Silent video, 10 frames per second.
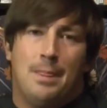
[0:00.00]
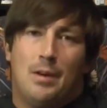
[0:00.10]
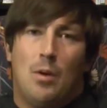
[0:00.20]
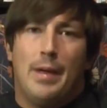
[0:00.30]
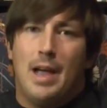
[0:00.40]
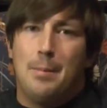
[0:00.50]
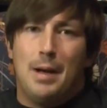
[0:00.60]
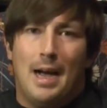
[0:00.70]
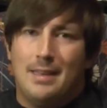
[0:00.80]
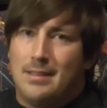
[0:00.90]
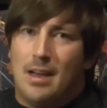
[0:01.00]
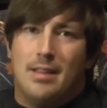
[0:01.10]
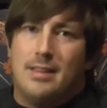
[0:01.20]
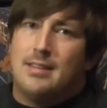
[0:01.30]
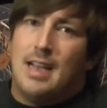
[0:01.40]
growing up I saw
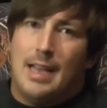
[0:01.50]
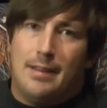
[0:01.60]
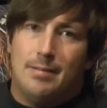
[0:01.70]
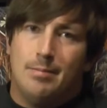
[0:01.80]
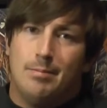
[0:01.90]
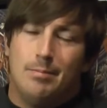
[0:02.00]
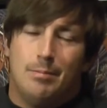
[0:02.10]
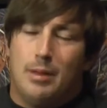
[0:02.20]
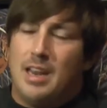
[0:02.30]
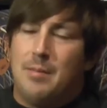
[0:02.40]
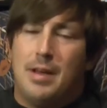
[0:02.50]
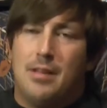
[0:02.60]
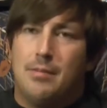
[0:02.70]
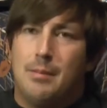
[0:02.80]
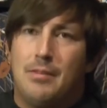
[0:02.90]
this at plenty of
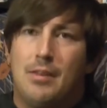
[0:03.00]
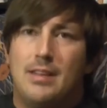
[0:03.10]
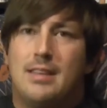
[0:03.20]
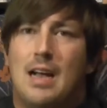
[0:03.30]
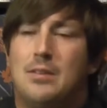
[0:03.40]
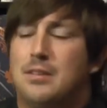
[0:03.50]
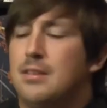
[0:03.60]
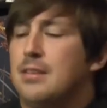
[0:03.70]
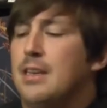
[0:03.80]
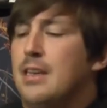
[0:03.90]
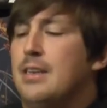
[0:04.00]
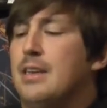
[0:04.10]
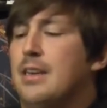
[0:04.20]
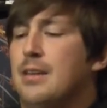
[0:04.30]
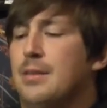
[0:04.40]
my friends' houses and
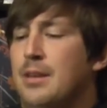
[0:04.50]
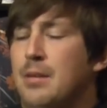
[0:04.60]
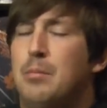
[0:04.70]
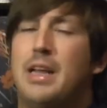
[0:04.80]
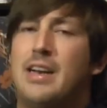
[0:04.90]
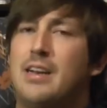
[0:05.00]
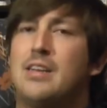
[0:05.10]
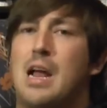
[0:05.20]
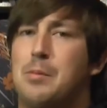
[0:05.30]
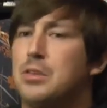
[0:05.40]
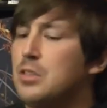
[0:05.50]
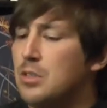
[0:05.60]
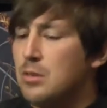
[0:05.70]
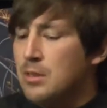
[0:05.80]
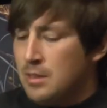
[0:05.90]
played it a time or two.